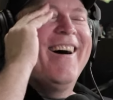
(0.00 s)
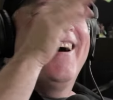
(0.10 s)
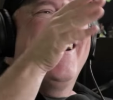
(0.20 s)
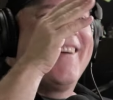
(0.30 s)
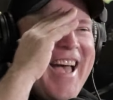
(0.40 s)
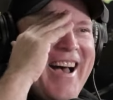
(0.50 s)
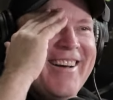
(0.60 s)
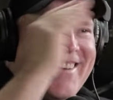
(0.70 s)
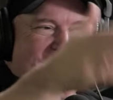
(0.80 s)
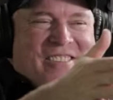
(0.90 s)
yeah.
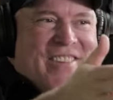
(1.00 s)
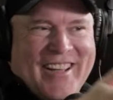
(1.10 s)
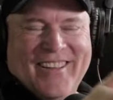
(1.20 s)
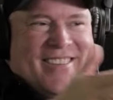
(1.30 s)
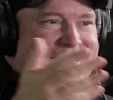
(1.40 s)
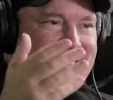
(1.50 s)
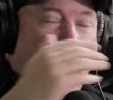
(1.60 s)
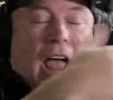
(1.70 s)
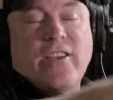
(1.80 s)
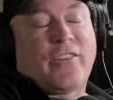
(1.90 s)
I mean, because
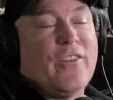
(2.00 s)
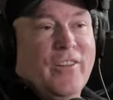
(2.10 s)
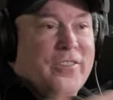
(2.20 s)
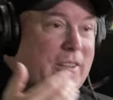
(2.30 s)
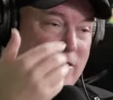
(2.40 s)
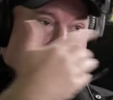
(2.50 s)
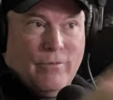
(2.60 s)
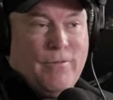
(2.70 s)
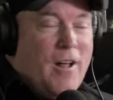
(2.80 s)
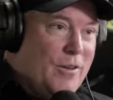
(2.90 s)
I just know this because Shell
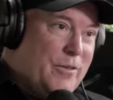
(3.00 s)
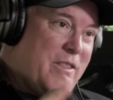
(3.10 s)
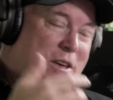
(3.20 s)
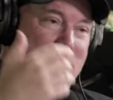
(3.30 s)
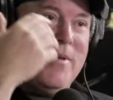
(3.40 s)
follows them.